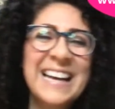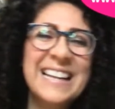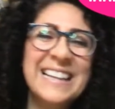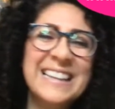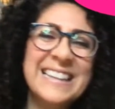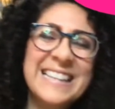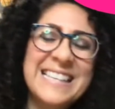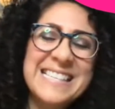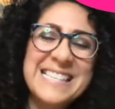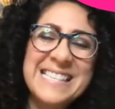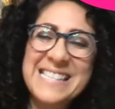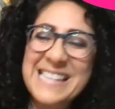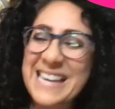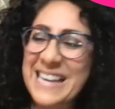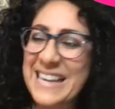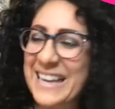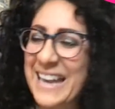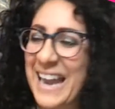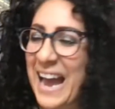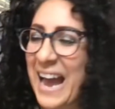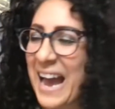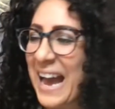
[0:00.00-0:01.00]

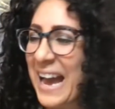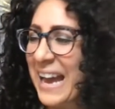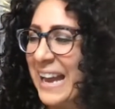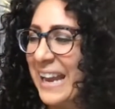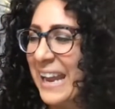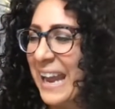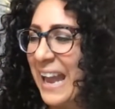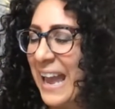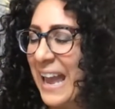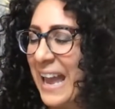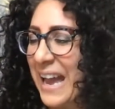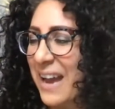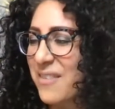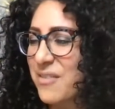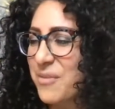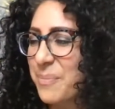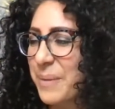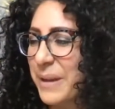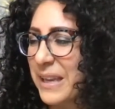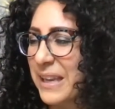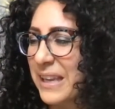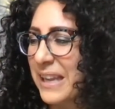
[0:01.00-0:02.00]
Listen, I
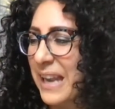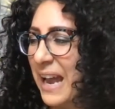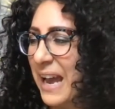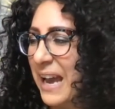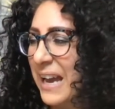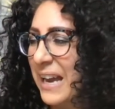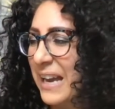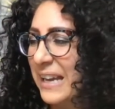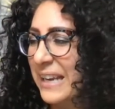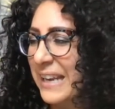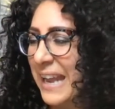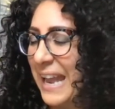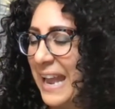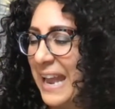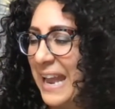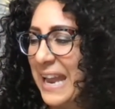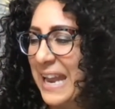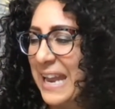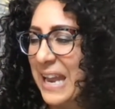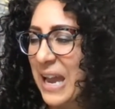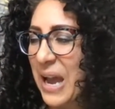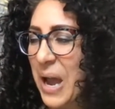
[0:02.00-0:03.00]
have been on
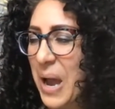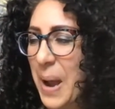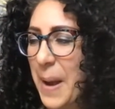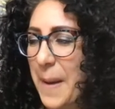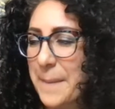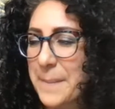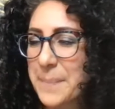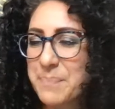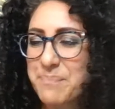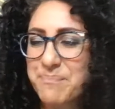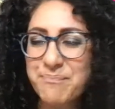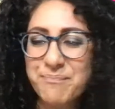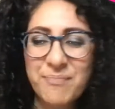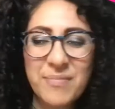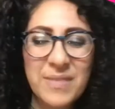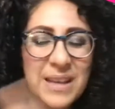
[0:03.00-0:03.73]
a